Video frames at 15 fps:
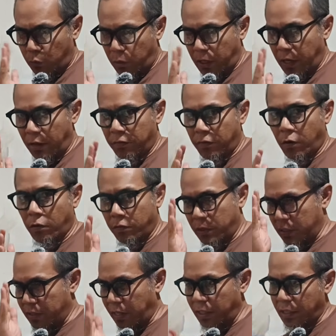to the left of
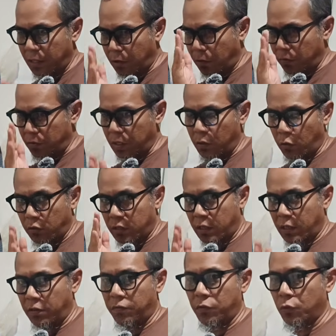the center of the
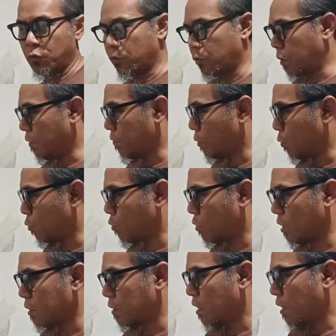nozzle, if you
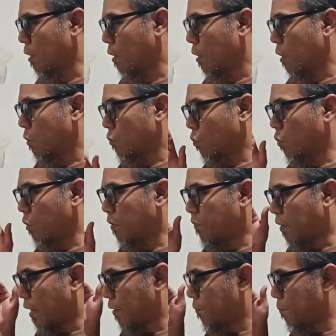notice. So
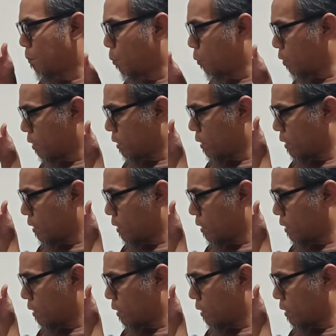if I put